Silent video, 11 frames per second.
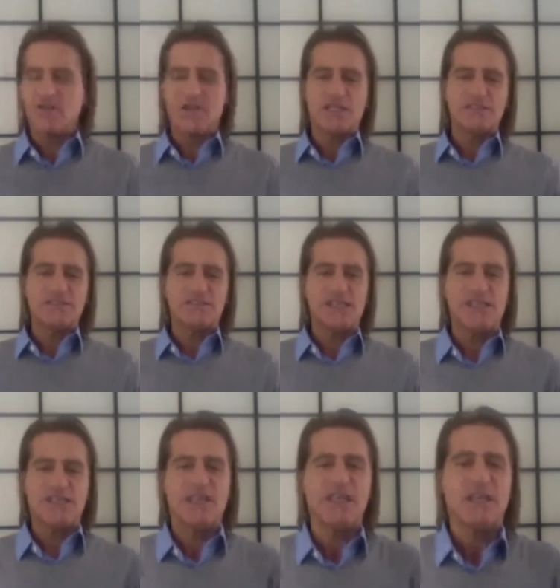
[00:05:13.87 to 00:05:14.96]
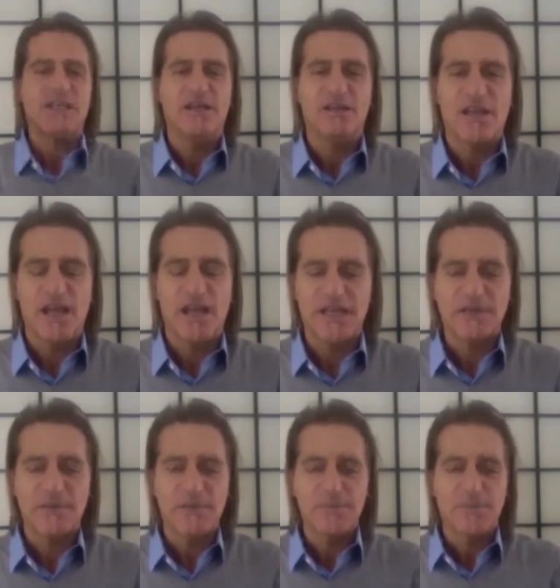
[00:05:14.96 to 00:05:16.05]
you can see
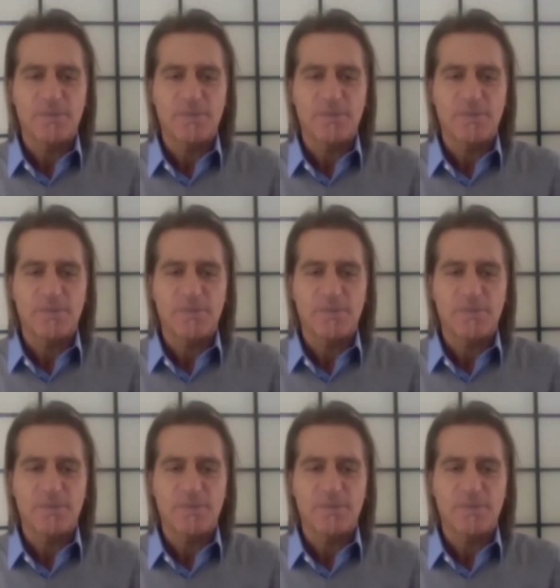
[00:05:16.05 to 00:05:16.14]
like